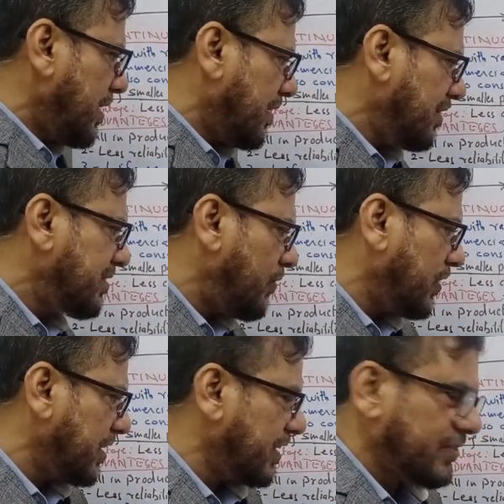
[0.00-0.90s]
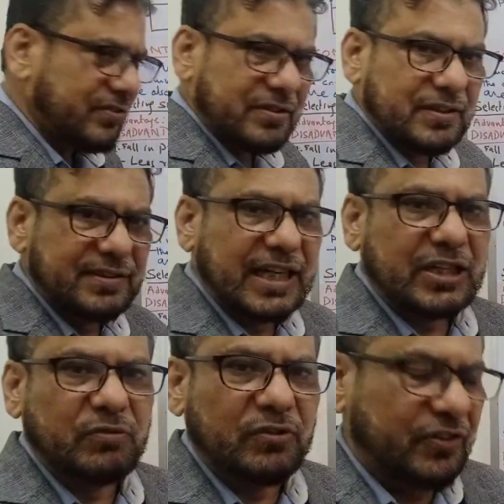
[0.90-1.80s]
Disadvantages
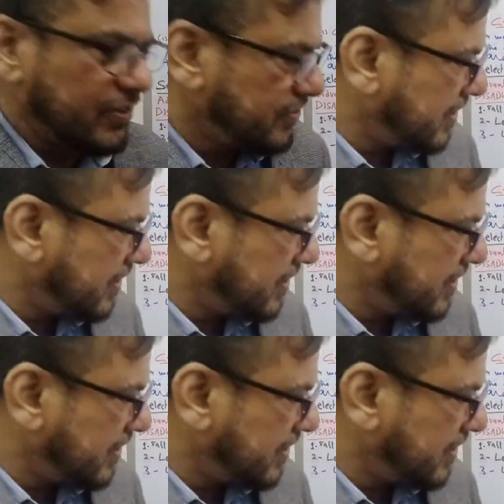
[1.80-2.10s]
that you will face